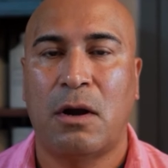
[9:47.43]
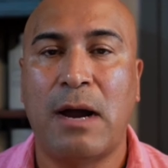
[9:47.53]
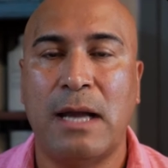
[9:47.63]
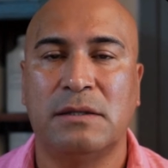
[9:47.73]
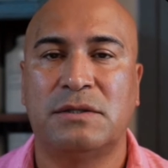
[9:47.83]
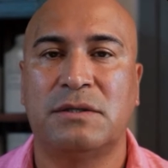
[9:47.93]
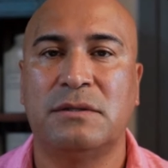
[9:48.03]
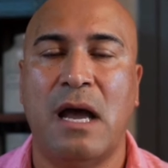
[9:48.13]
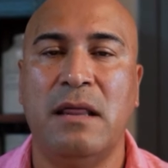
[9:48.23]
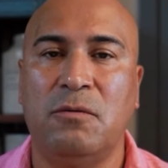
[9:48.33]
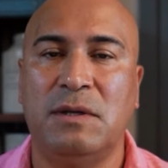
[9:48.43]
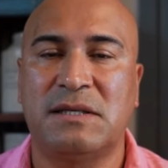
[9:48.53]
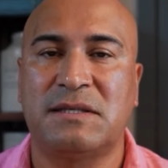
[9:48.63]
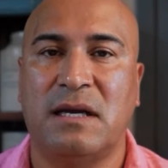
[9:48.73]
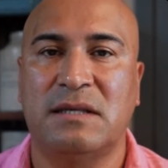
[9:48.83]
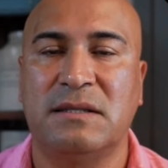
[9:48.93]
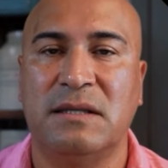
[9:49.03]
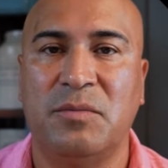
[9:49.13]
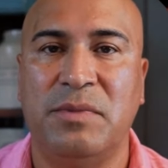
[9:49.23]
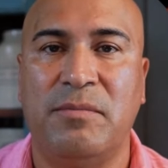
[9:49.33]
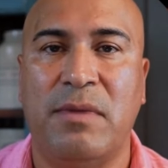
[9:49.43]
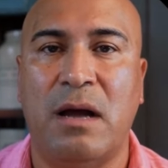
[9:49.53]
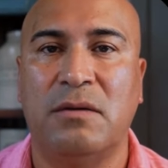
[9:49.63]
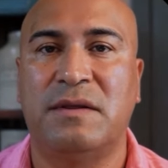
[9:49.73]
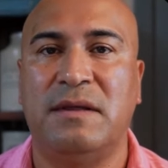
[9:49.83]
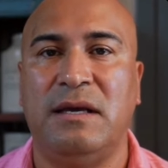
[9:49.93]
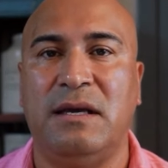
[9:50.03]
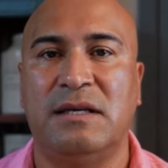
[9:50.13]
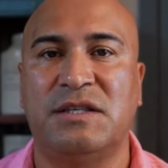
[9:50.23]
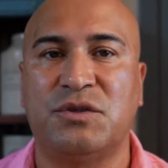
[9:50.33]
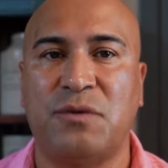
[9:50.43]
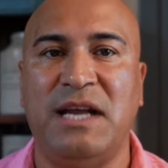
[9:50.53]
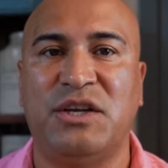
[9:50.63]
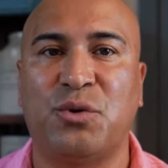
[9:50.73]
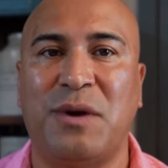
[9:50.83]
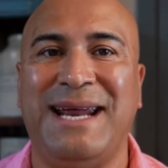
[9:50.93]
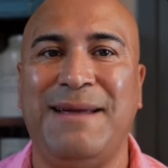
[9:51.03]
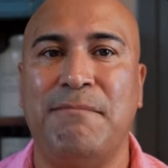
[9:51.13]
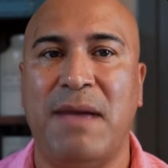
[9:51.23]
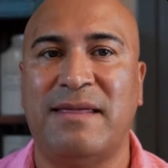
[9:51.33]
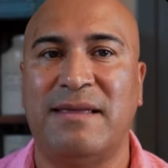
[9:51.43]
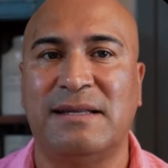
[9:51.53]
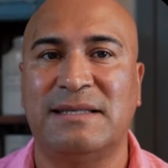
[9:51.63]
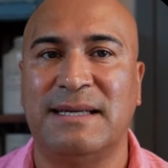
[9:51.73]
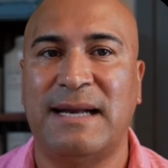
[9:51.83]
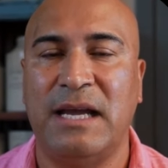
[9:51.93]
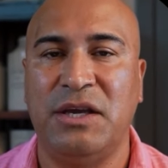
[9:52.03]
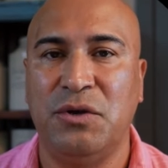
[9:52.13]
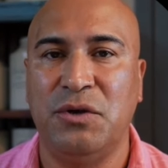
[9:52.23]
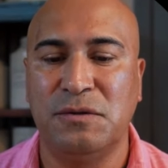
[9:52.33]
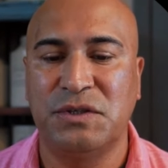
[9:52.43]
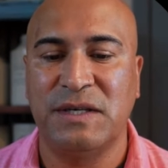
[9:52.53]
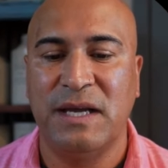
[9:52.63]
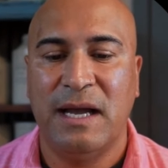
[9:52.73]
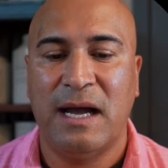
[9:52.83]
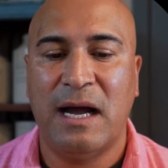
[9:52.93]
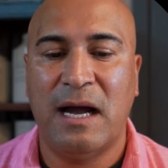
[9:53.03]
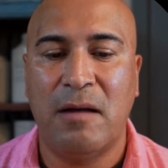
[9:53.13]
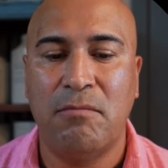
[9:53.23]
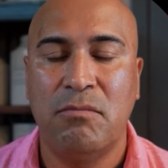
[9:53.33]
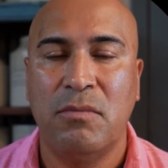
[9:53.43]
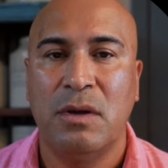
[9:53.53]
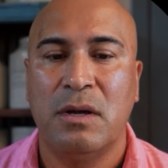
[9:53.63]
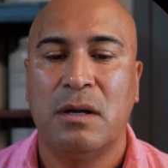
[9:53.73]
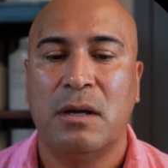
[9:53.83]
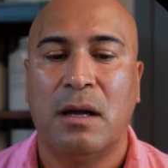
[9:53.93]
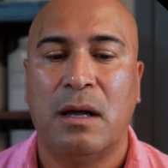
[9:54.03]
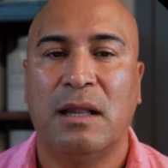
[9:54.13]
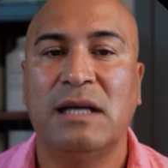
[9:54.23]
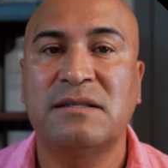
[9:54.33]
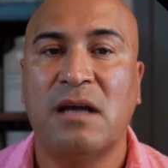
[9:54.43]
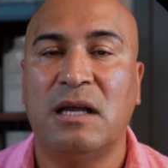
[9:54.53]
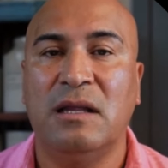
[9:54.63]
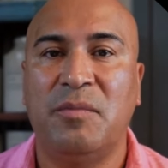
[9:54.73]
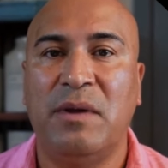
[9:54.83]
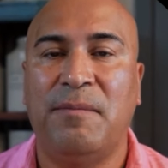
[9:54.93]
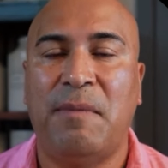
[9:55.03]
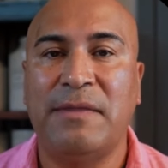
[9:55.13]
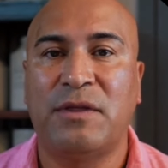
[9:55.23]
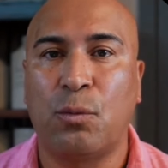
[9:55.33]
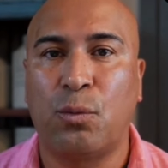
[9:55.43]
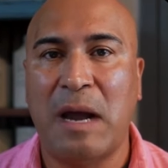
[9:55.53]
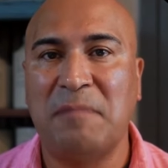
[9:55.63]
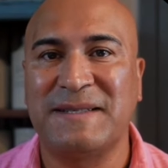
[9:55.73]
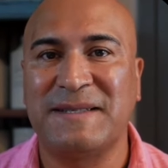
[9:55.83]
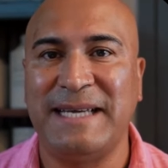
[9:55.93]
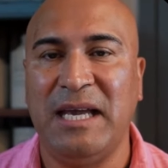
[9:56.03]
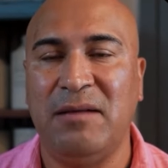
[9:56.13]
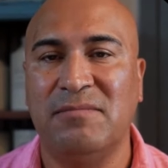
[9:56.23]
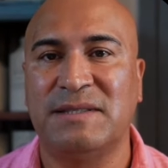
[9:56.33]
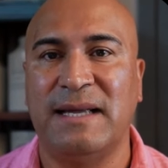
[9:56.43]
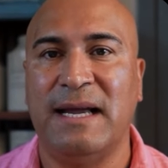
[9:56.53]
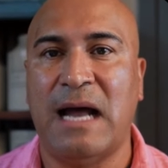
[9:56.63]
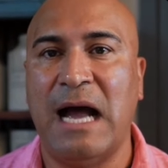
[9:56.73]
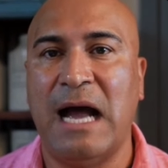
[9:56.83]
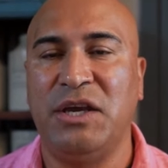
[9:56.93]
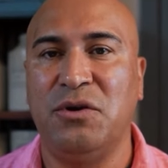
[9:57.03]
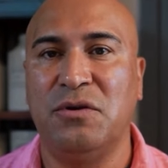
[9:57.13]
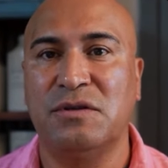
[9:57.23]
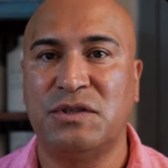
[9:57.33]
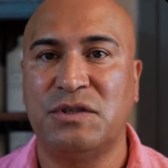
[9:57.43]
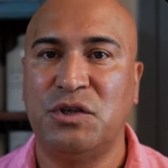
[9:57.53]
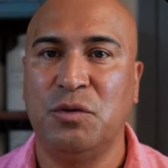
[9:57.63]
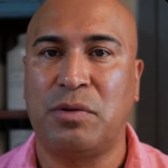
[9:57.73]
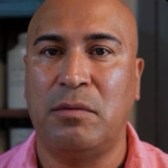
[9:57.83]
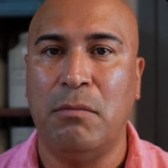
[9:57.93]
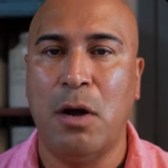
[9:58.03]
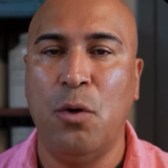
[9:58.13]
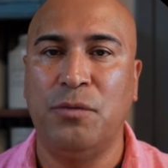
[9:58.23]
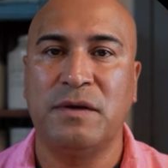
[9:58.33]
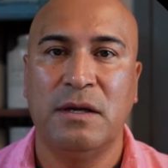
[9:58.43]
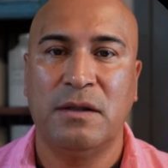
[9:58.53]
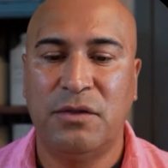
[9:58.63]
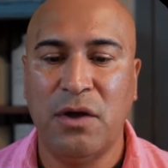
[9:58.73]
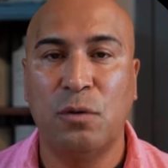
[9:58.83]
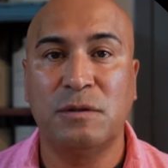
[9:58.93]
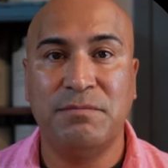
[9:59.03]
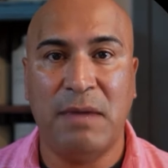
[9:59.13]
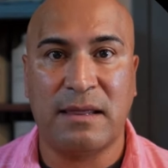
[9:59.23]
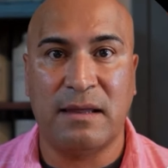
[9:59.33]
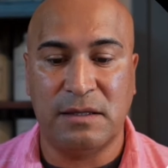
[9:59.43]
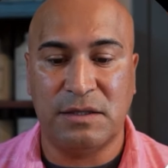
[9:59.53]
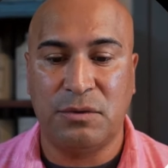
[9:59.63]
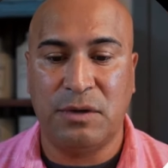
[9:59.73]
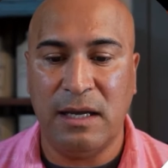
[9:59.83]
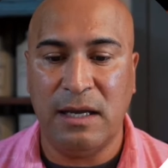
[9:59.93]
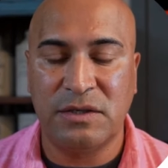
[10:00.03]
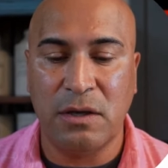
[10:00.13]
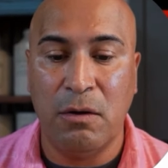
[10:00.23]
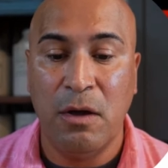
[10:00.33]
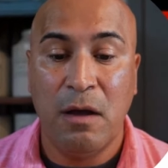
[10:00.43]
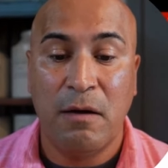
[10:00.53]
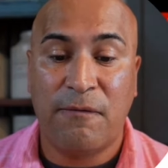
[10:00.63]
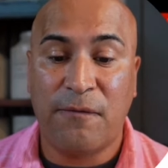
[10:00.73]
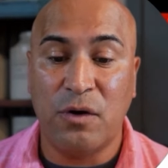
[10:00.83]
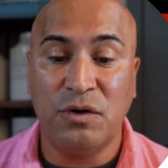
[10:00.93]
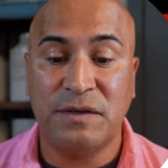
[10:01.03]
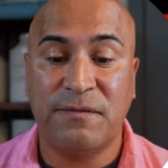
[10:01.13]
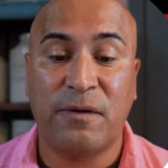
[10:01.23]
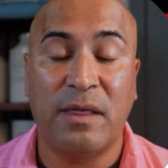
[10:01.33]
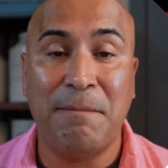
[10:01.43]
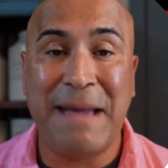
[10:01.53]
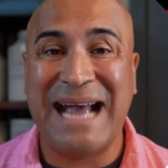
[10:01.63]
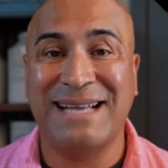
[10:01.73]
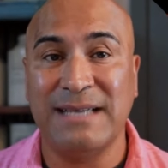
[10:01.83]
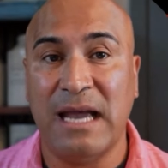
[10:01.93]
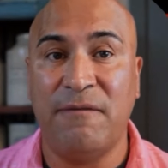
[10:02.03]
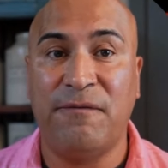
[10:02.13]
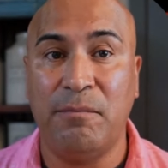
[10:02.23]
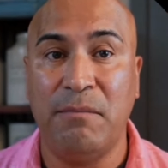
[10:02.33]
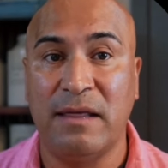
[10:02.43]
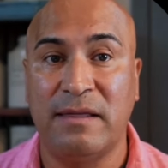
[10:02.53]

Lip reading: All right, so now that we discussed a little bit about the strength training methods that I use, let's talk a little bit about the rep schemes that I use to promote those methods, okay? So first, for the max effort